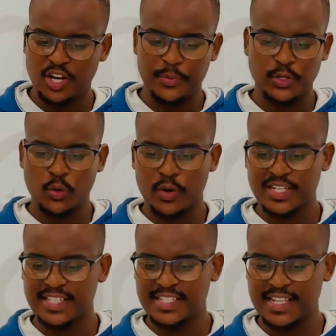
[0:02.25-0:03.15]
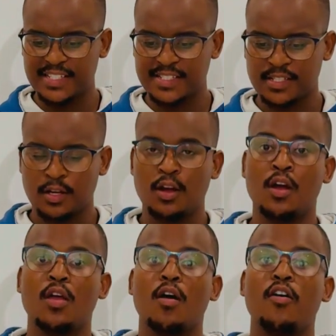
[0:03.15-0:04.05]
I'll be doing question 6
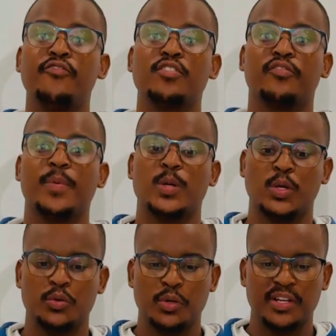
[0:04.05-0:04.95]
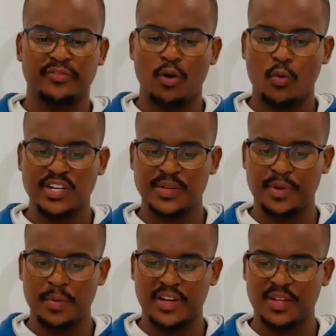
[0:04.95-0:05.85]
of November 2024, question
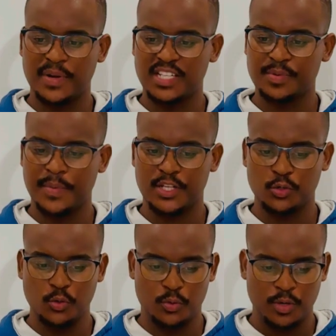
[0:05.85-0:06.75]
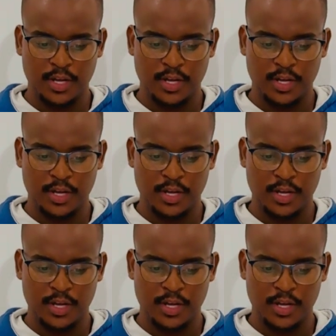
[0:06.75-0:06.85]
paper mathematics paper 2.